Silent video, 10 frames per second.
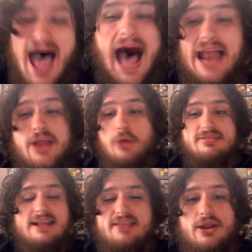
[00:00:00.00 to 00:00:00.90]
I don't
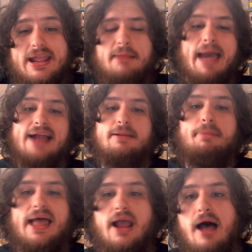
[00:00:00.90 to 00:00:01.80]
think they're getting back to
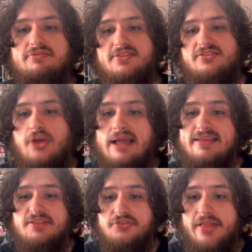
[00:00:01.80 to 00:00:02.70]
playoffs this year. I think
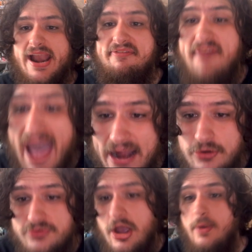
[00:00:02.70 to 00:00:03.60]
there's a lot of
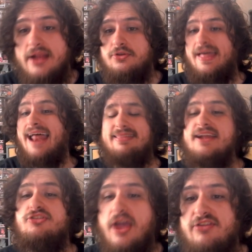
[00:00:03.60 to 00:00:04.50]
factors going into that. I
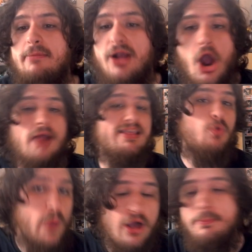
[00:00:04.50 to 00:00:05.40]
think J.J. McCarthy
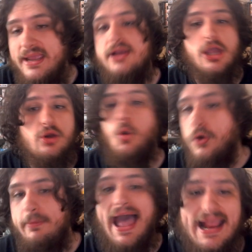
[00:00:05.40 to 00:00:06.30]
will be a good
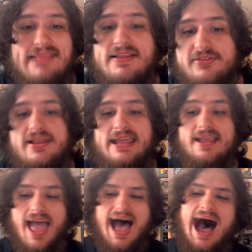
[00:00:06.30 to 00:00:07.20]
quarterback in this league.
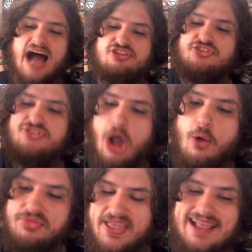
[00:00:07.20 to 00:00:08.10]
I just
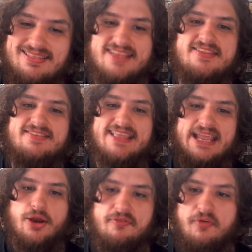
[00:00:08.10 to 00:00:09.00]
don't think this is the
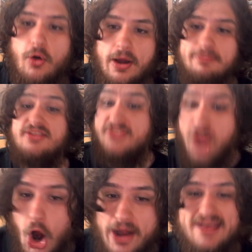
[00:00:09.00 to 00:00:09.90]
year for him to
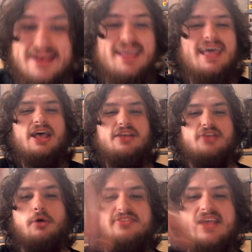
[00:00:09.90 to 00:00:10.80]
start it.
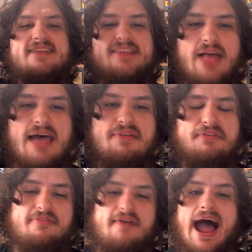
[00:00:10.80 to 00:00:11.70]
So 6-11 for
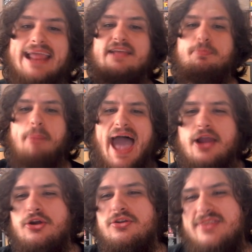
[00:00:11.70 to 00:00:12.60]
the Vikings.
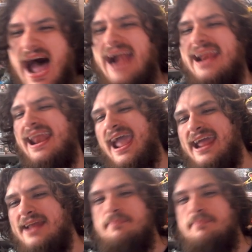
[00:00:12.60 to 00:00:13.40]
Packers 9-8.